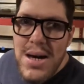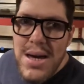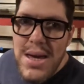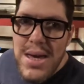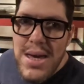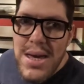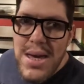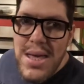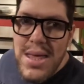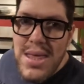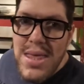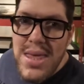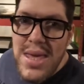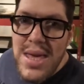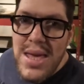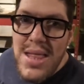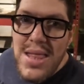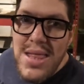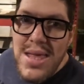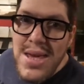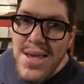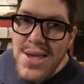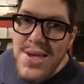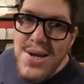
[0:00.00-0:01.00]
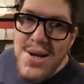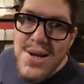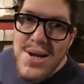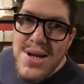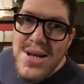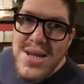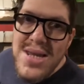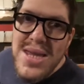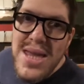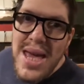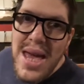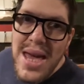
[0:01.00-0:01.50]
In the
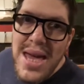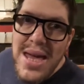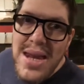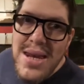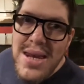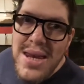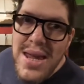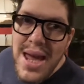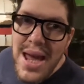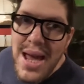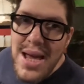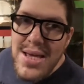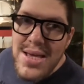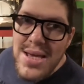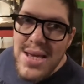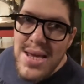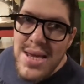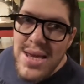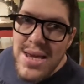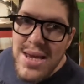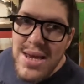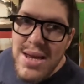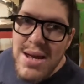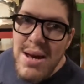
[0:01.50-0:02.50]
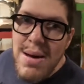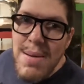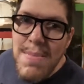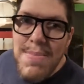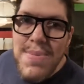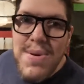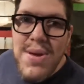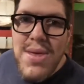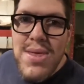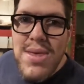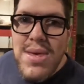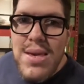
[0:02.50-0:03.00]
lizard den, as it's
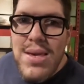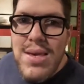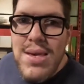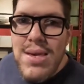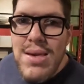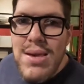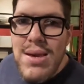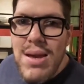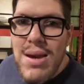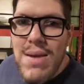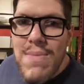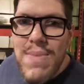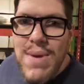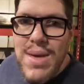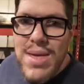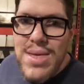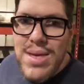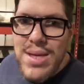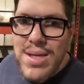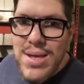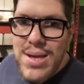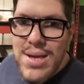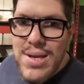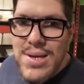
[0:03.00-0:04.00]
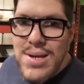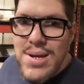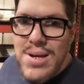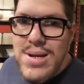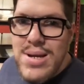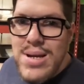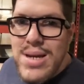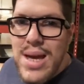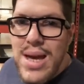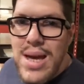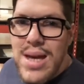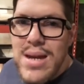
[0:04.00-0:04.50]
dubbed, this is going to be the
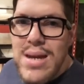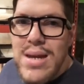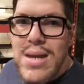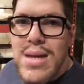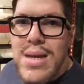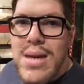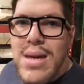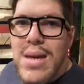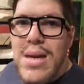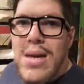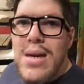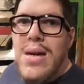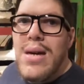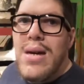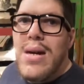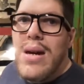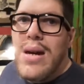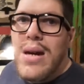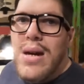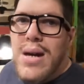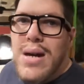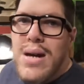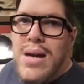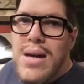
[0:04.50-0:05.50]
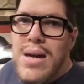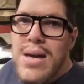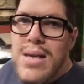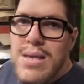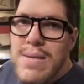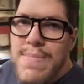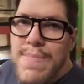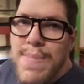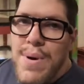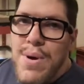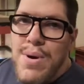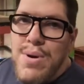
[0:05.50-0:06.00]
lizard den, as
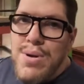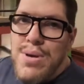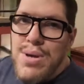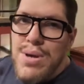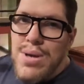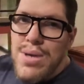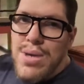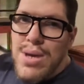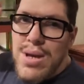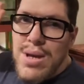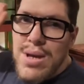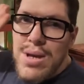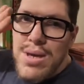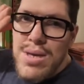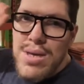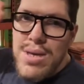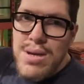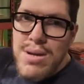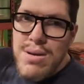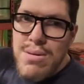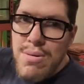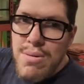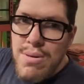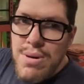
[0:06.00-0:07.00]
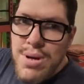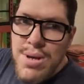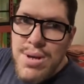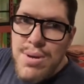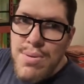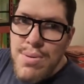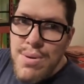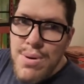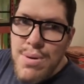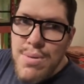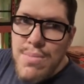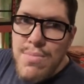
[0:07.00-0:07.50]
opposed to the tortoise
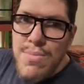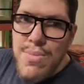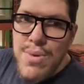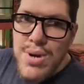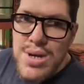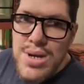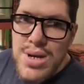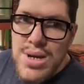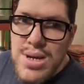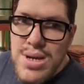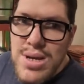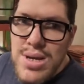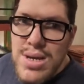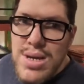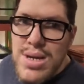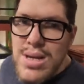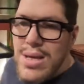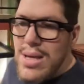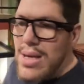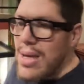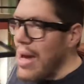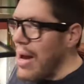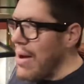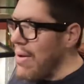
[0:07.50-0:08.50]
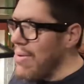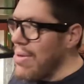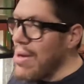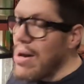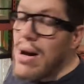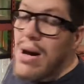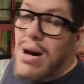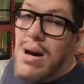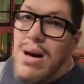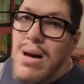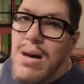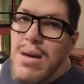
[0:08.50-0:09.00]
room, which is down the
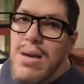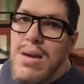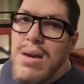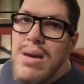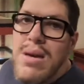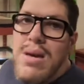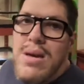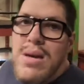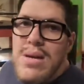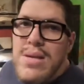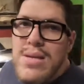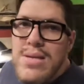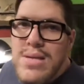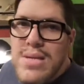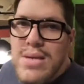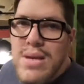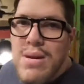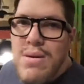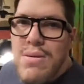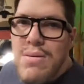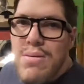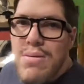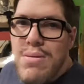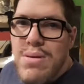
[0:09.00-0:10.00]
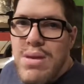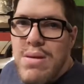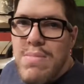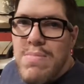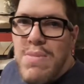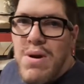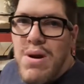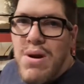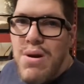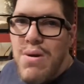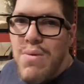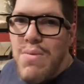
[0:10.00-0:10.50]
hall. So
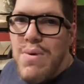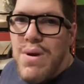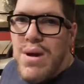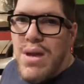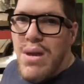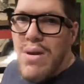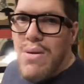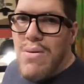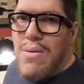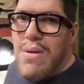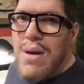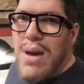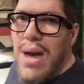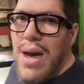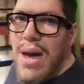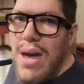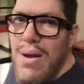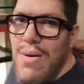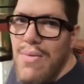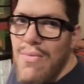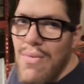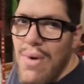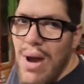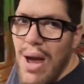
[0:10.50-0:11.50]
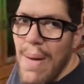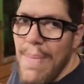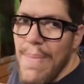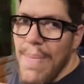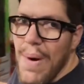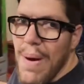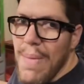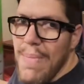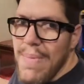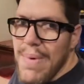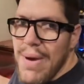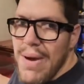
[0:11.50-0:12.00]
tomorrow we're going to go ahead and wrap
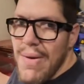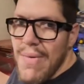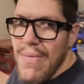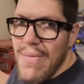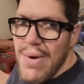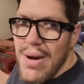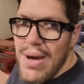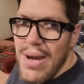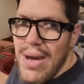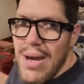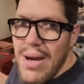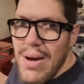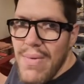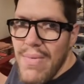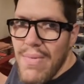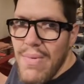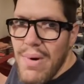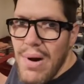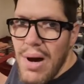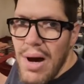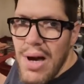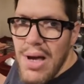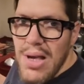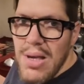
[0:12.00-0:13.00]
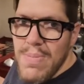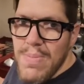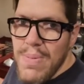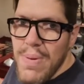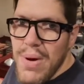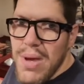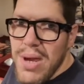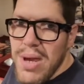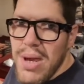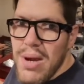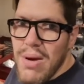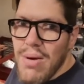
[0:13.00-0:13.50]
up. We're going to get Ross
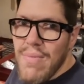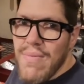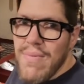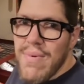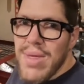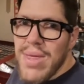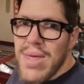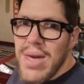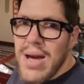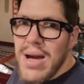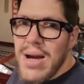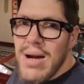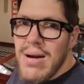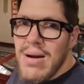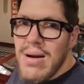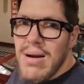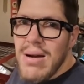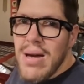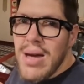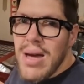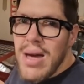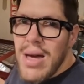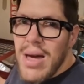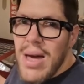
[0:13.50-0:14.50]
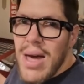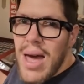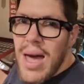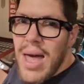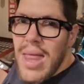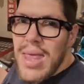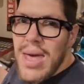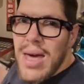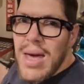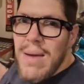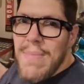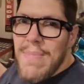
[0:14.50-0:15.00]
put in over there,
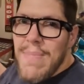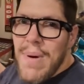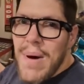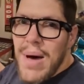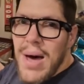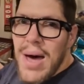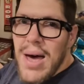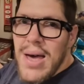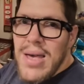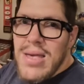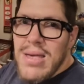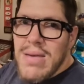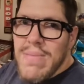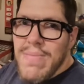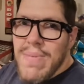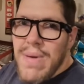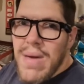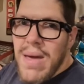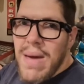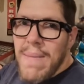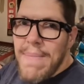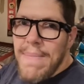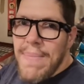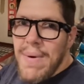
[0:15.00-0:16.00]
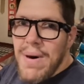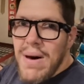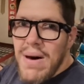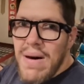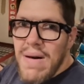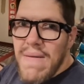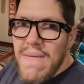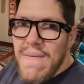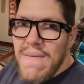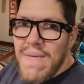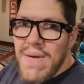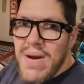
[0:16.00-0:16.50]
and then possibly
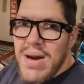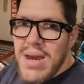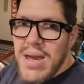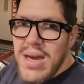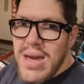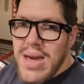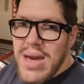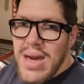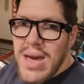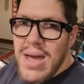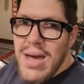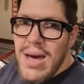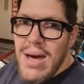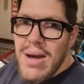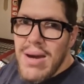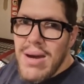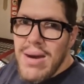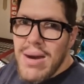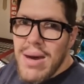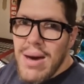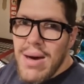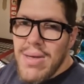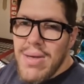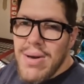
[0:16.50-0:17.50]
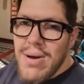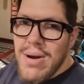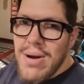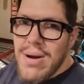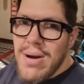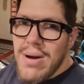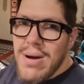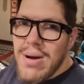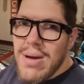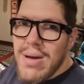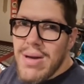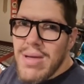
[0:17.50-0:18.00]
above we're going to get
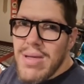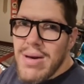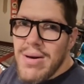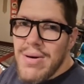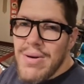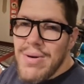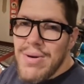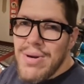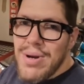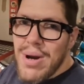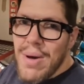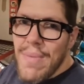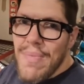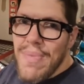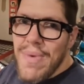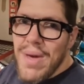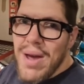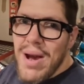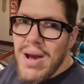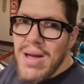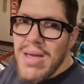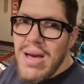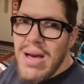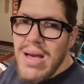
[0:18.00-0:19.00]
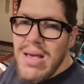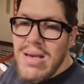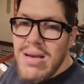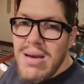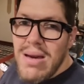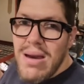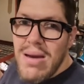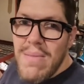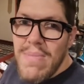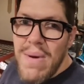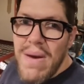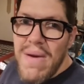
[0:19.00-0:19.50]
another enclosure up there. That's
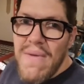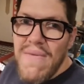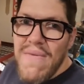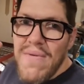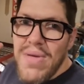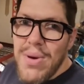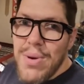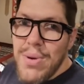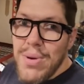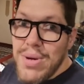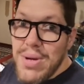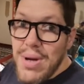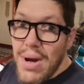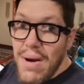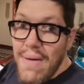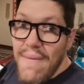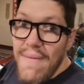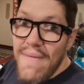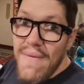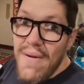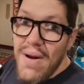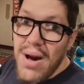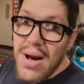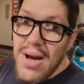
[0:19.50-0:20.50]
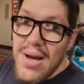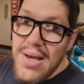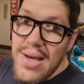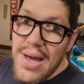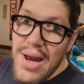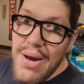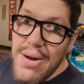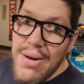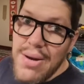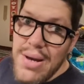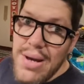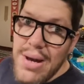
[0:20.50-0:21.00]
going to be for those dart frogs that
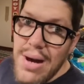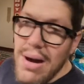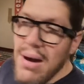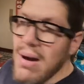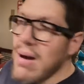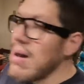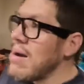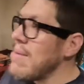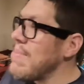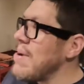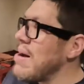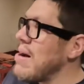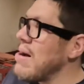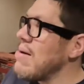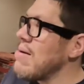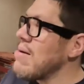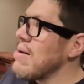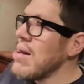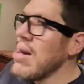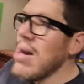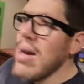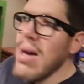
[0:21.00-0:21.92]
I was talking about.